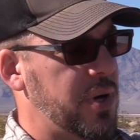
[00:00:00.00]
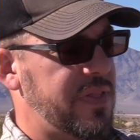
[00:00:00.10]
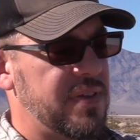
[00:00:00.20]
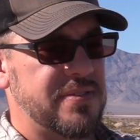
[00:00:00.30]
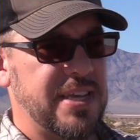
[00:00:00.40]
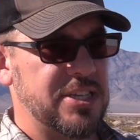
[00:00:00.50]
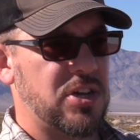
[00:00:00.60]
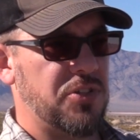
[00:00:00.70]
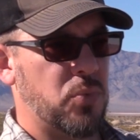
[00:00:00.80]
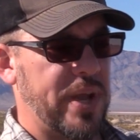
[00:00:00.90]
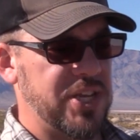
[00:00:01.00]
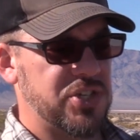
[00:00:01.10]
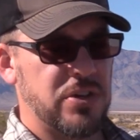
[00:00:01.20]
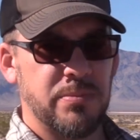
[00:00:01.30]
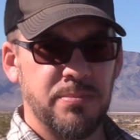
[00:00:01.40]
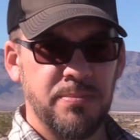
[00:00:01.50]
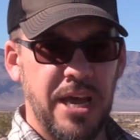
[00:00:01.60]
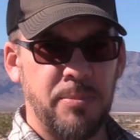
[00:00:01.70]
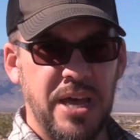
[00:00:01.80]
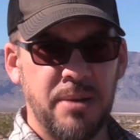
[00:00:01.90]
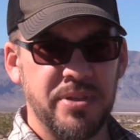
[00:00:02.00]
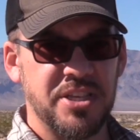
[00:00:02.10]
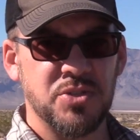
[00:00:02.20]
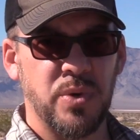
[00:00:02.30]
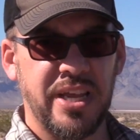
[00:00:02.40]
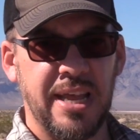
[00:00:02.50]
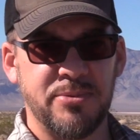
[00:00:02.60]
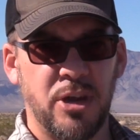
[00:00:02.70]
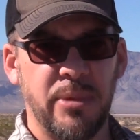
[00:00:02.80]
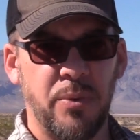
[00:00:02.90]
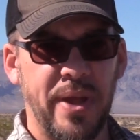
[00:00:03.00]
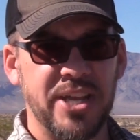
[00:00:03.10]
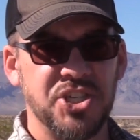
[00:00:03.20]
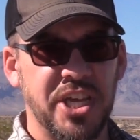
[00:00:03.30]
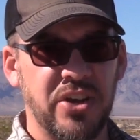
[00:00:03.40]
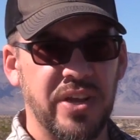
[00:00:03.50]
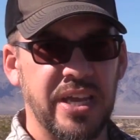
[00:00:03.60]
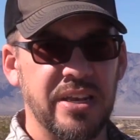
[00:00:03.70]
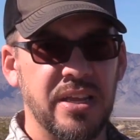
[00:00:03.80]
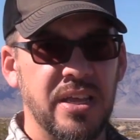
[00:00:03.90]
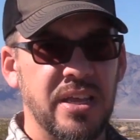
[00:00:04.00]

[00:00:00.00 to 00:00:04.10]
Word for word: want to say it's called the Ranger backpack, but this is what I kept all my range gear in